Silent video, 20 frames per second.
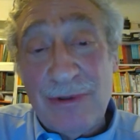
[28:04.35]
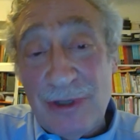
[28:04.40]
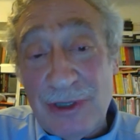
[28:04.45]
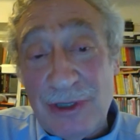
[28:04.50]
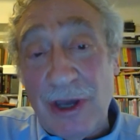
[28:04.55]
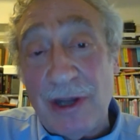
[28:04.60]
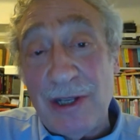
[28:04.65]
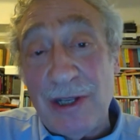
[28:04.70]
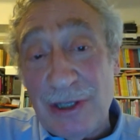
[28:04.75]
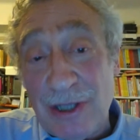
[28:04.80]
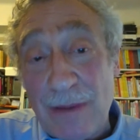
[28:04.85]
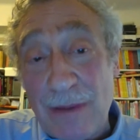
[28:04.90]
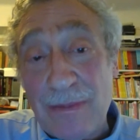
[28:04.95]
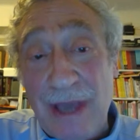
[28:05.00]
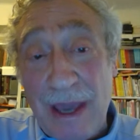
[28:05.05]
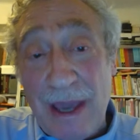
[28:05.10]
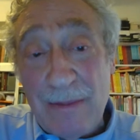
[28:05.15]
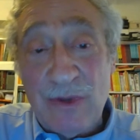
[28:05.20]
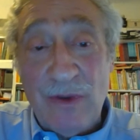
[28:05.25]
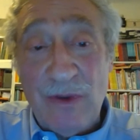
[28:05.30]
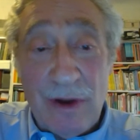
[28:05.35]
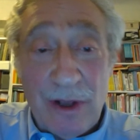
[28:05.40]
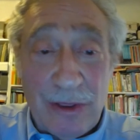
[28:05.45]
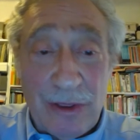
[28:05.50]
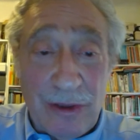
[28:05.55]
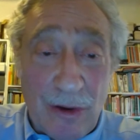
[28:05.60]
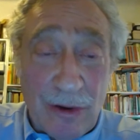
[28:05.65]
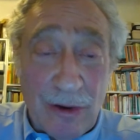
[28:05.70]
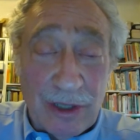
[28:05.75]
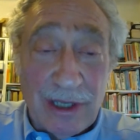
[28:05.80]
study some games
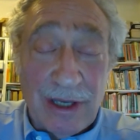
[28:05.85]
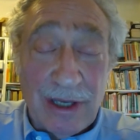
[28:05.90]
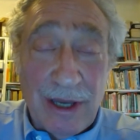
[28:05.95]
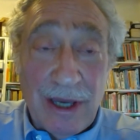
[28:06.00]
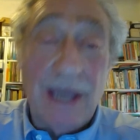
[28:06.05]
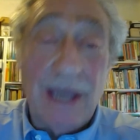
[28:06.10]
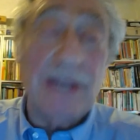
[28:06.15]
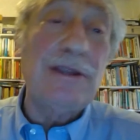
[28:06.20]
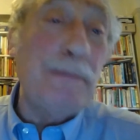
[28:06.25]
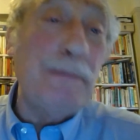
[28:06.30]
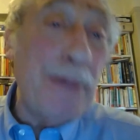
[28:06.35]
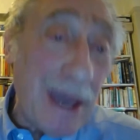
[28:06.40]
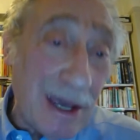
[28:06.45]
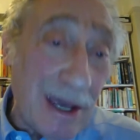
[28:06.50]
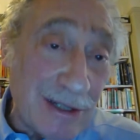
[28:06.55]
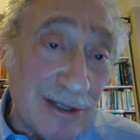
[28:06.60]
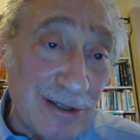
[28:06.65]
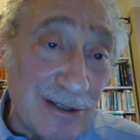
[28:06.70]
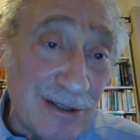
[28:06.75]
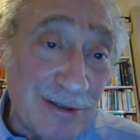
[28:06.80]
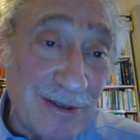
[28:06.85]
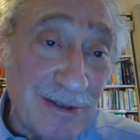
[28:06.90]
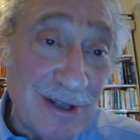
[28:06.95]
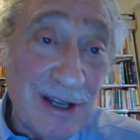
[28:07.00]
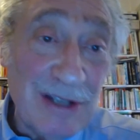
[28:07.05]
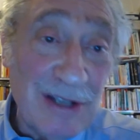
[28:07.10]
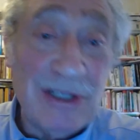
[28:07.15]
very thoroughly. It depends.